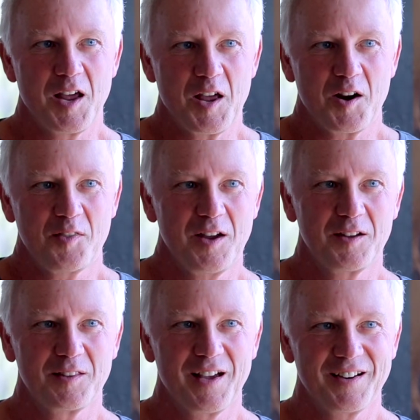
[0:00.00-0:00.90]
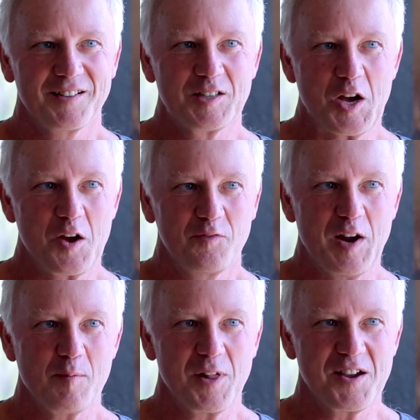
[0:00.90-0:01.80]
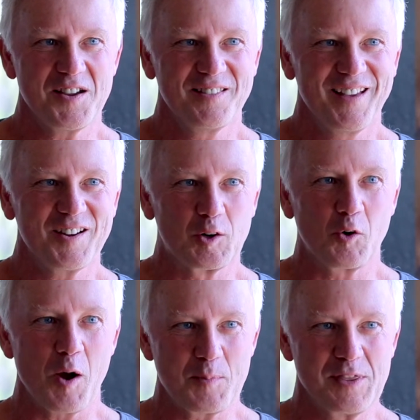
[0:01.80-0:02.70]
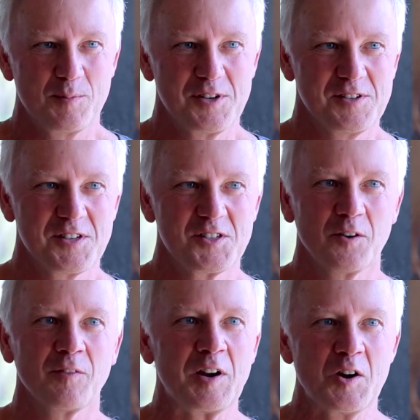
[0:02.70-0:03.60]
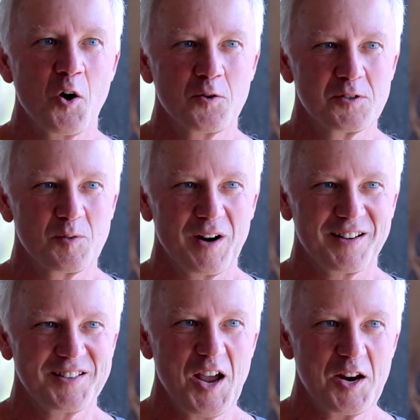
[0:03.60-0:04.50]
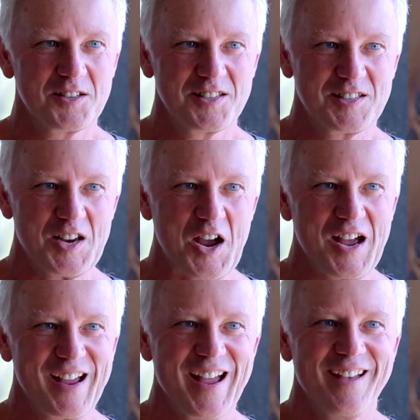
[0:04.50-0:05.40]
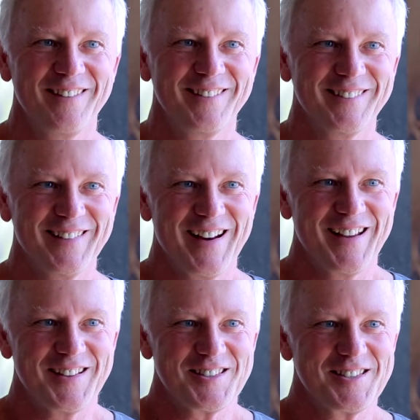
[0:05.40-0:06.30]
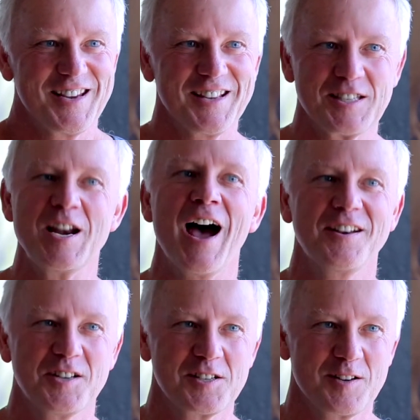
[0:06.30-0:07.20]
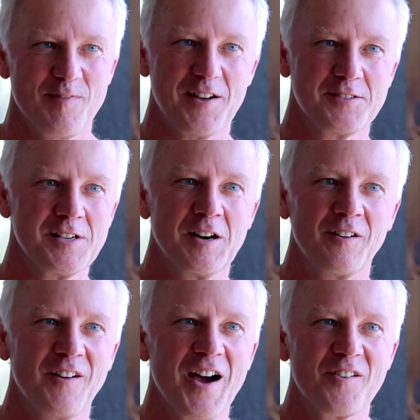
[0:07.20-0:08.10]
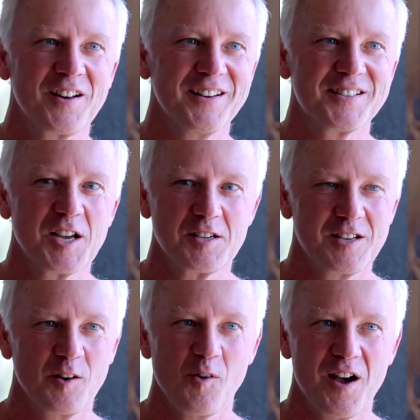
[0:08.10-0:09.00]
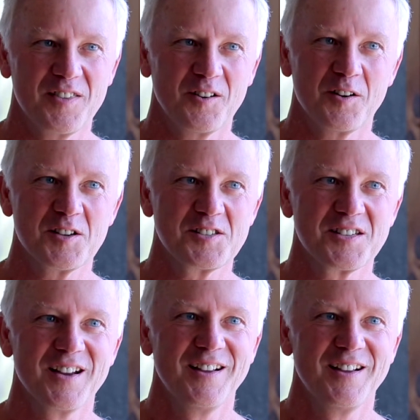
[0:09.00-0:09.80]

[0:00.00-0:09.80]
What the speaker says: and I think that family that grew up in the business certainly knows what it takes, and it's not just about sitting around and tasting wine. There is